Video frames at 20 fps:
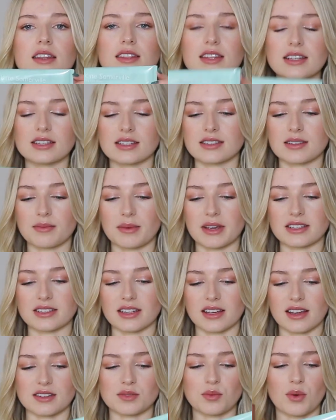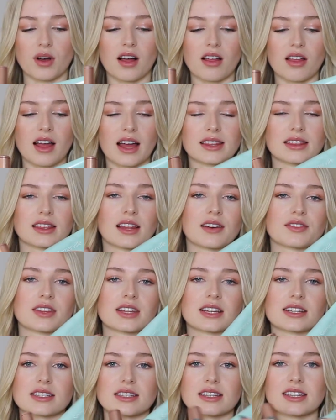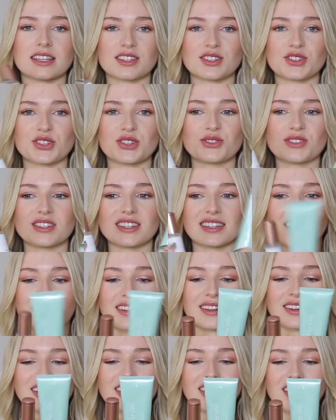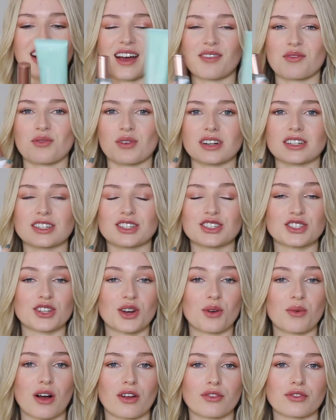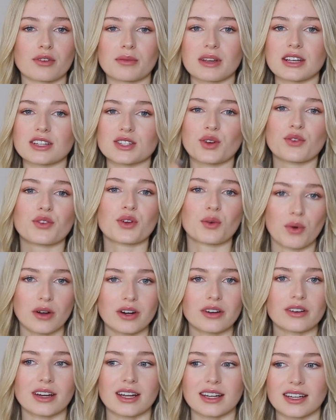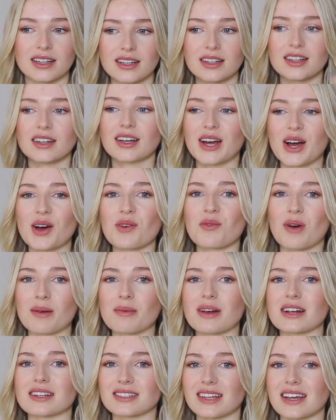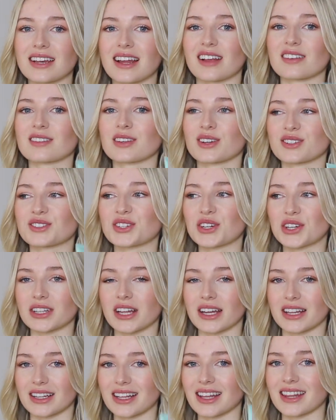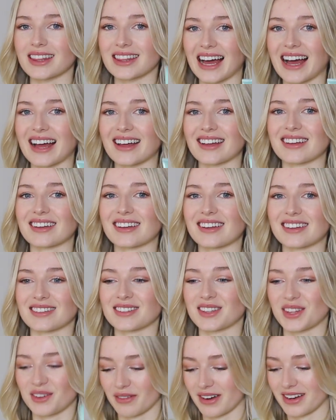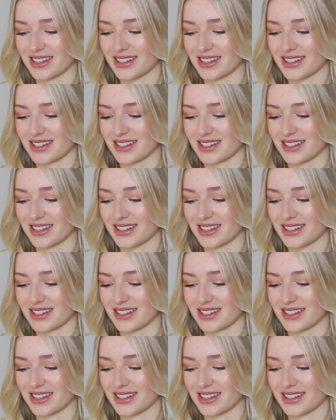This is amazing as well. I love this. These two together have worked so well for me, so if you're wondering why my skin has looked good lately, that is the